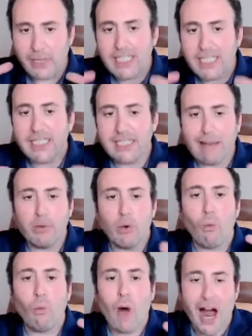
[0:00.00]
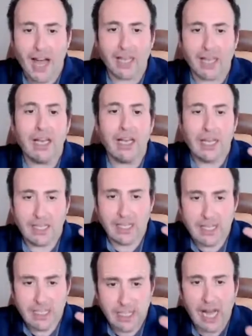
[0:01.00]
Let's examine why the
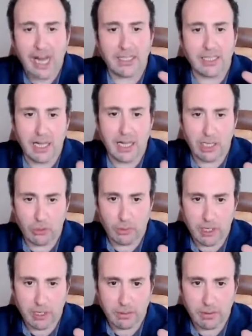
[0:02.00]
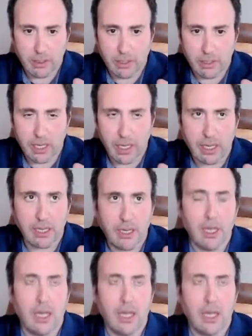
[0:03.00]
stock hasn't gone anywhere. Okay.